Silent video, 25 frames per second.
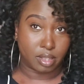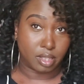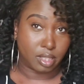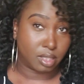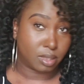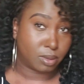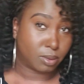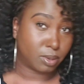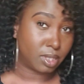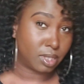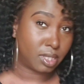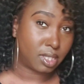
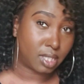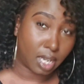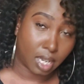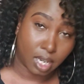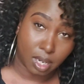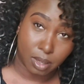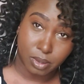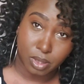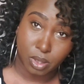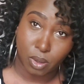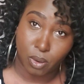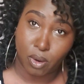this was the
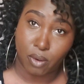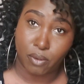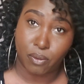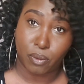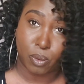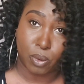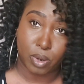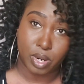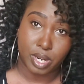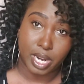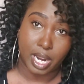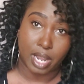style I was going
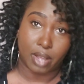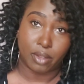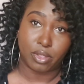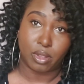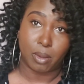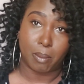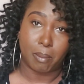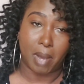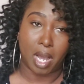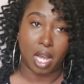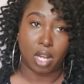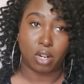for. Now
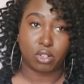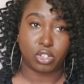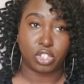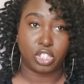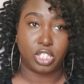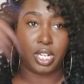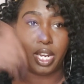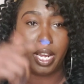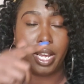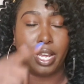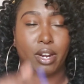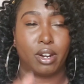the model,
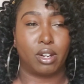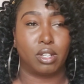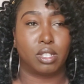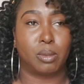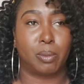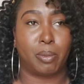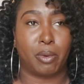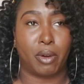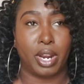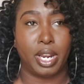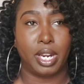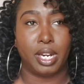she had
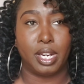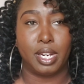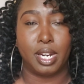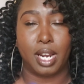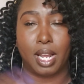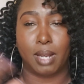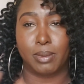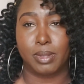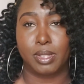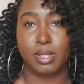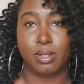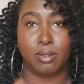hers braided.
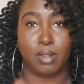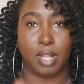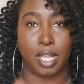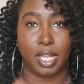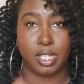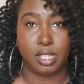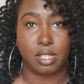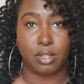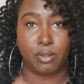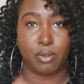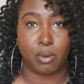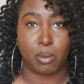I was too
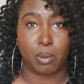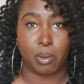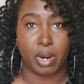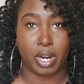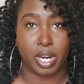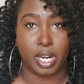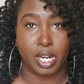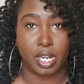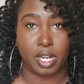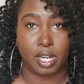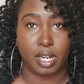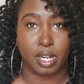lazy for
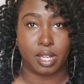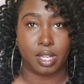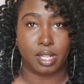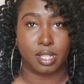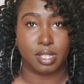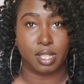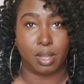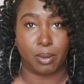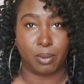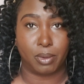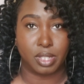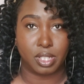braiding
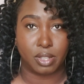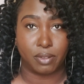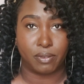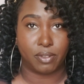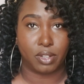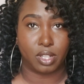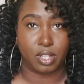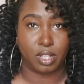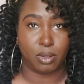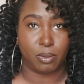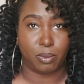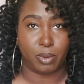because I
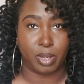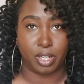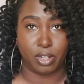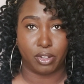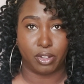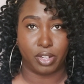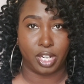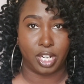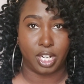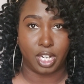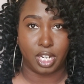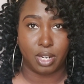wasn't feeling
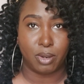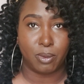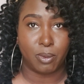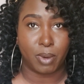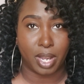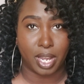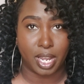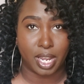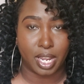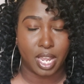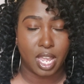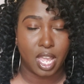well
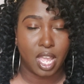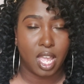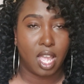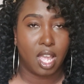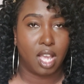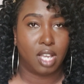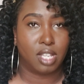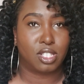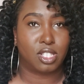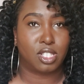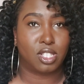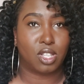anyway.
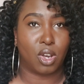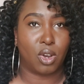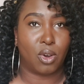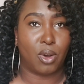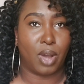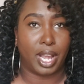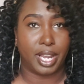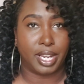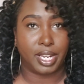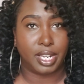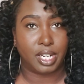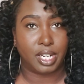So I